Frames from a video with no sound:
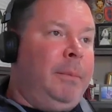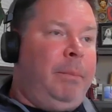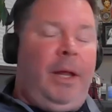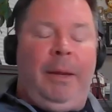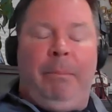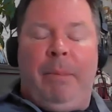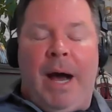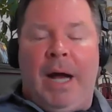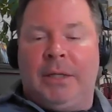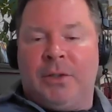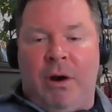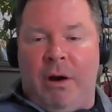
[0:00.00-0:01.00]
in the blank
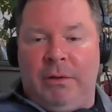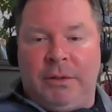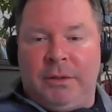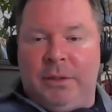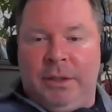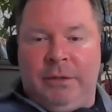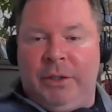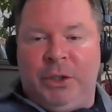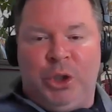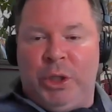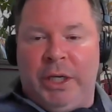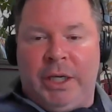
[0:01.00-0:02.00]
box car that's delivering
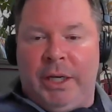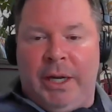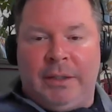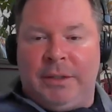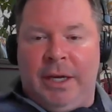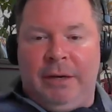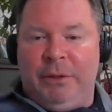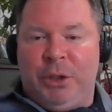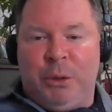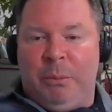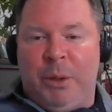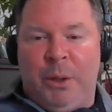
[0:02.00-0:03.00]
chicken outside of a
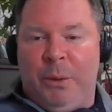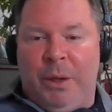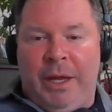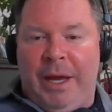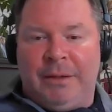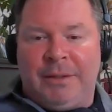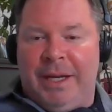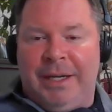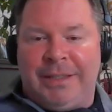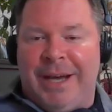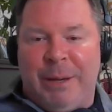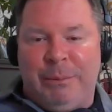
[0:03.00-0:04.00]
Chipotle, outside
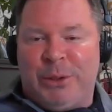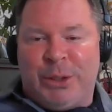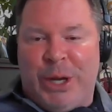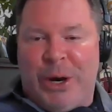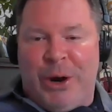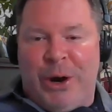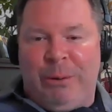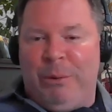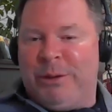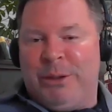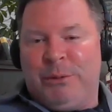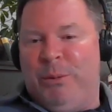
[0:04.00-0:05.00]
of Times Center. It
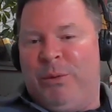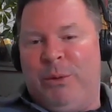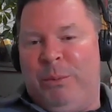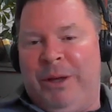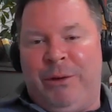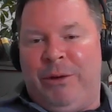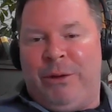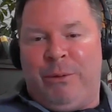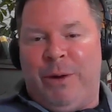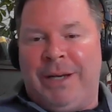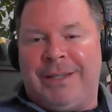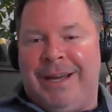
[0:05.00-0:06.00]
wasn't supposed to be there at the
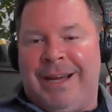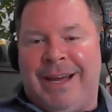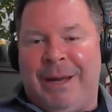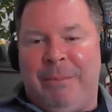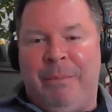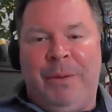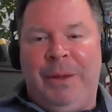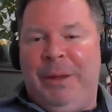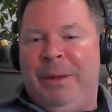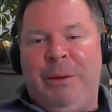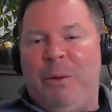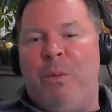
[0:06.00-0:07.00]
right time.
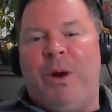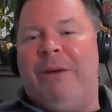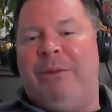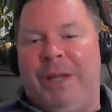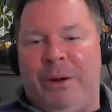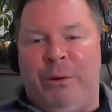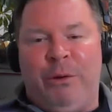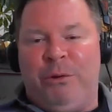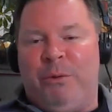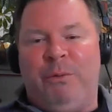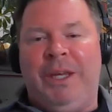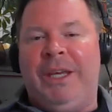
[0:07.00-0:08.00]
Whatever, the, or
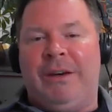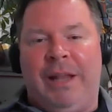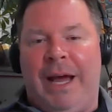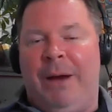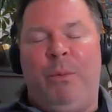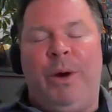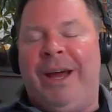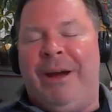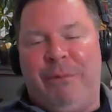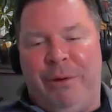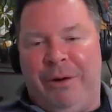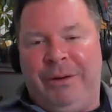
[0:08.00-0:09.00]
there's a vehicle at
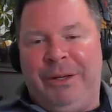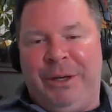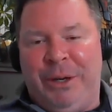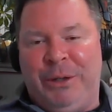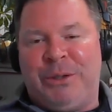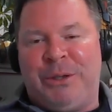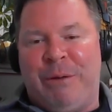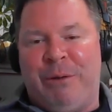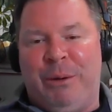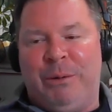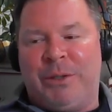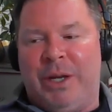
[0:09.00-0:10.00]
whatever. You, know, you just
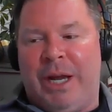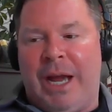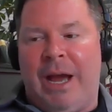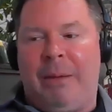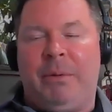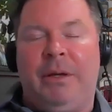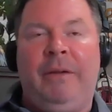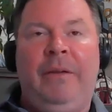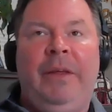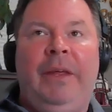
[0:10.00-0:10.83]
never know what's going to happen.